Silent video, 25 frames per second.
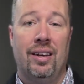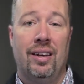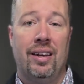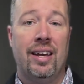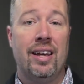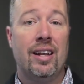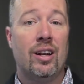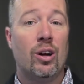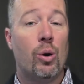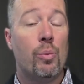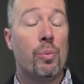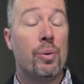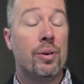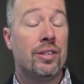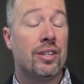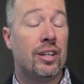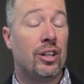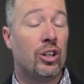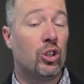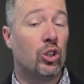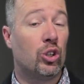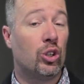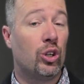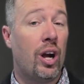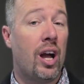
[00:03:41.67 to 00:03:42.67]
it opens
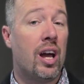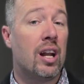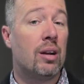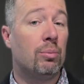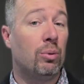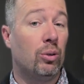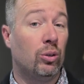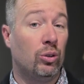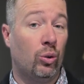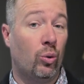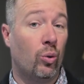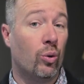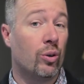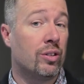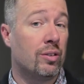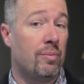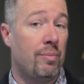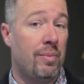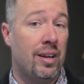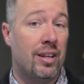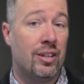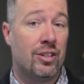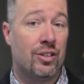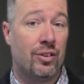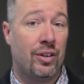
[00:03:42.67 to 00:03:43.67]
incredible doors of
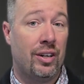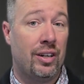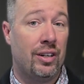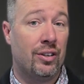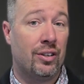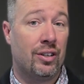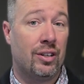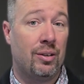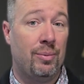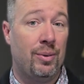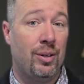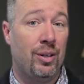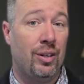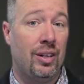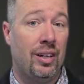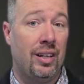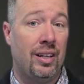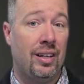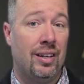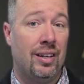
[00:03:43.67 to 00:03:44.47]
ministry in your community.